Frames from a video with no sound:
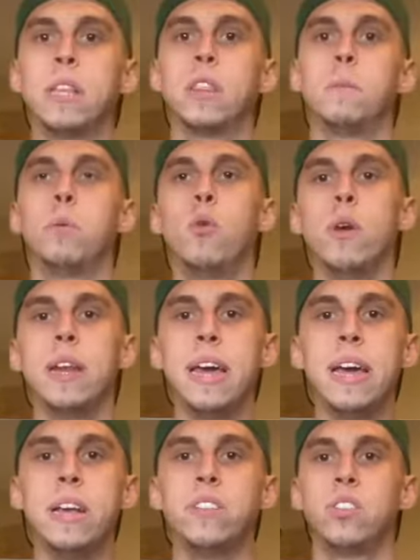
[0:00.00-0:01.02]
The point
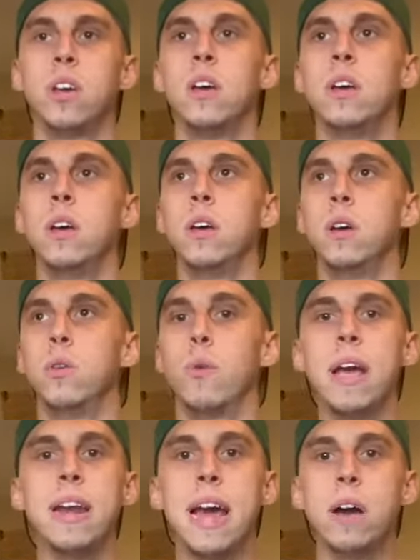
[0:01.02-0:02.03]
is,
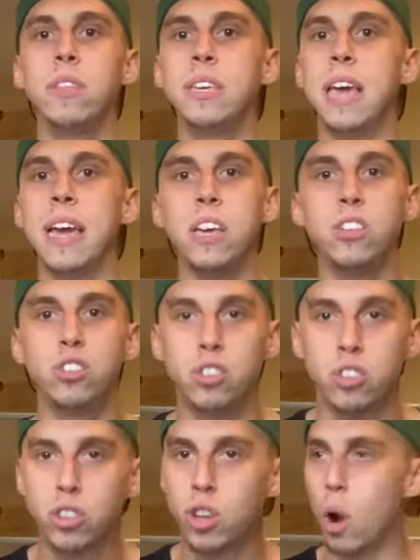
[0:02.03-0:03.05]
right now, the Yankees
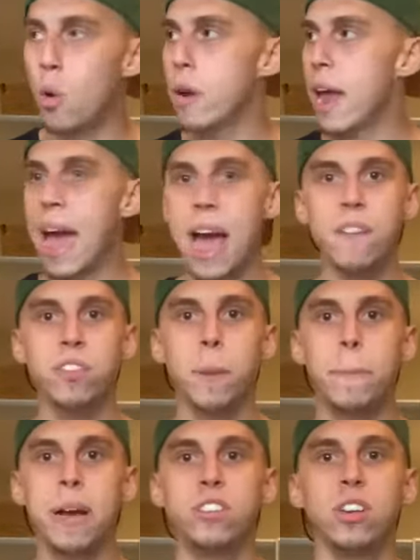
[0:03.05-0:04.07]
just don't have the
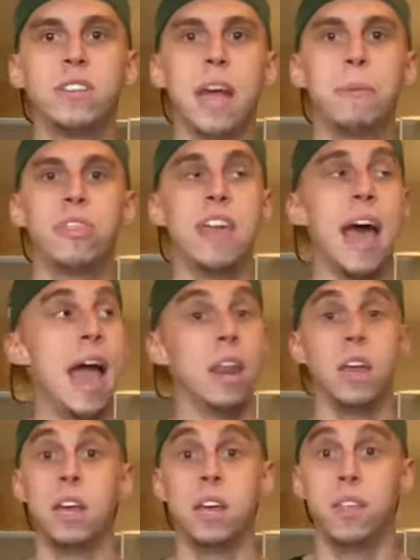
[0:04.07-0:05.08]
pitching depth that
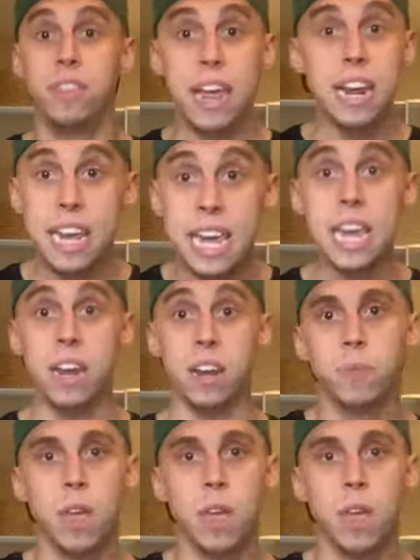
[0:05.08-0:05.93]
they need.